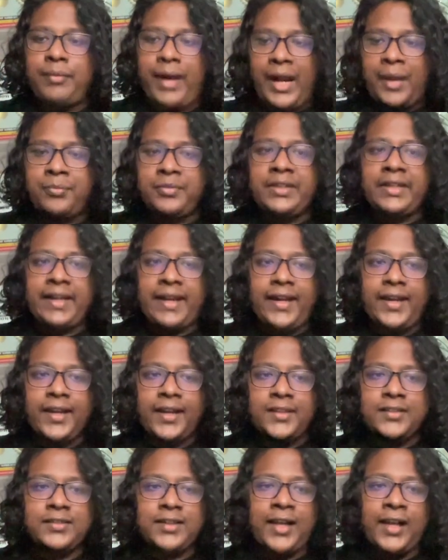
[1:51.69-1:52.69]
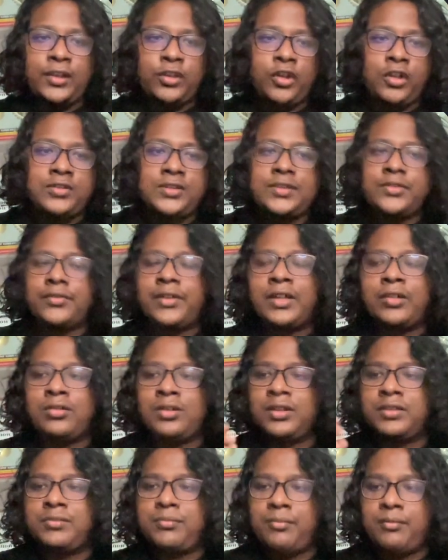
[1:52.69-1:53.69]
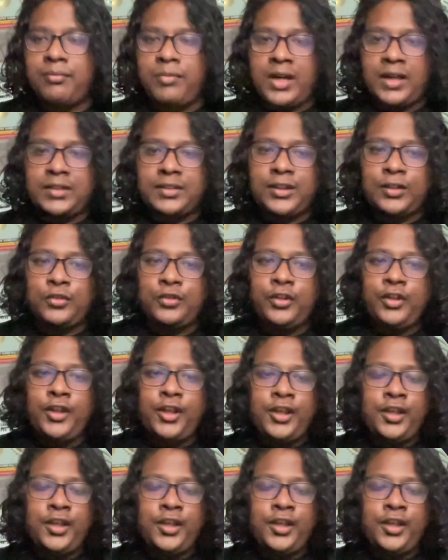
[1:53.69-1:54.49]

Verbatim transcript: mdx and not just regular markdown